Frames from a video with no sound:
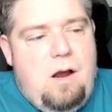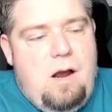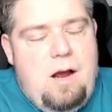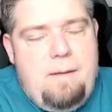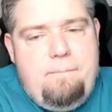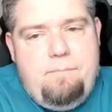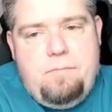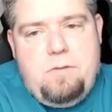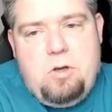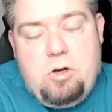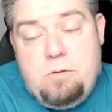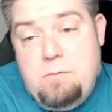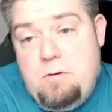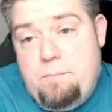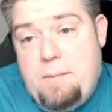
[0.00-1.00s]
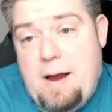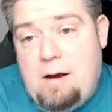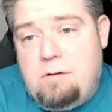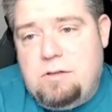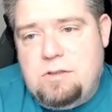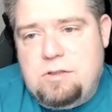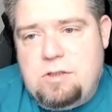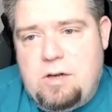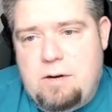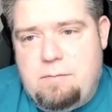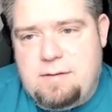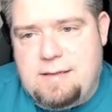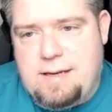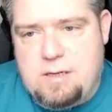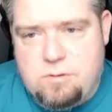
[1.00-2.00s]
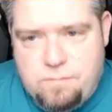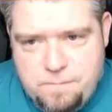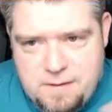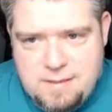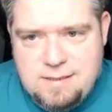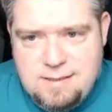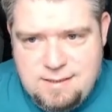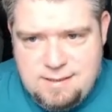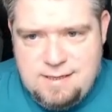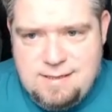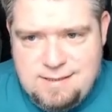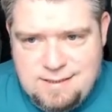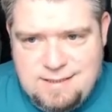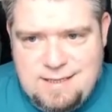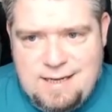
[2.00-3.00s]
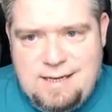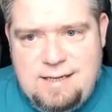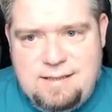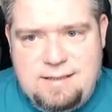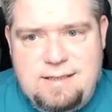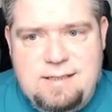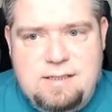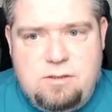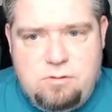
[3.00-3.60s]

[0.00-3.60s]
You can move backwards and sideways. Again, your facing stays exactly as it is.